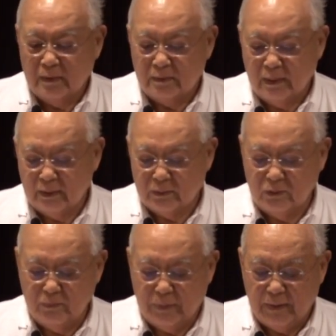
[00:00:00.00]
take
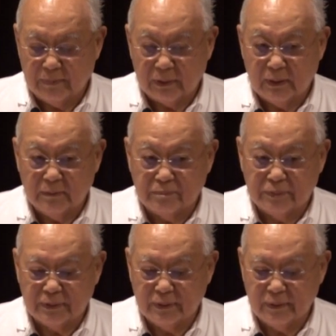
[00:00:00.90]
two paper
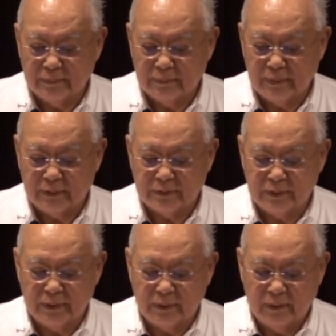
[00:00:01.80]
cups and
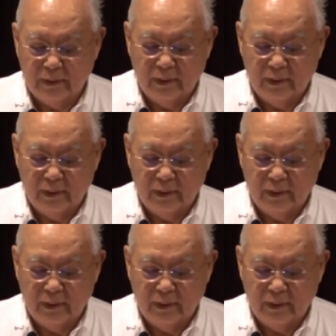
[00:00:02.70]
said,